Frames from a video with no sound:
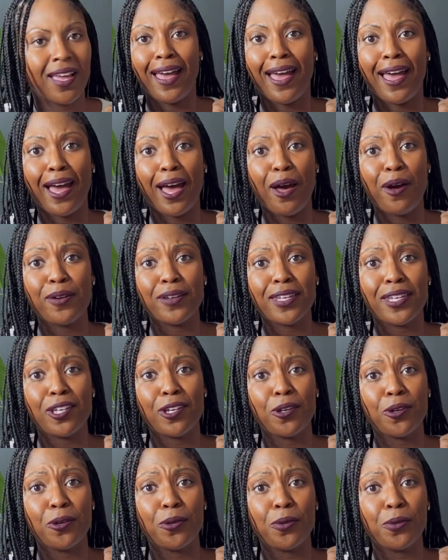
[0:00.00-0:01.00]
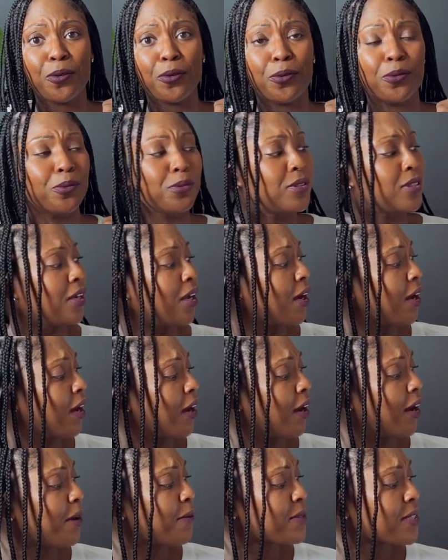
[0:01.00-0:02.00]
How cute! I was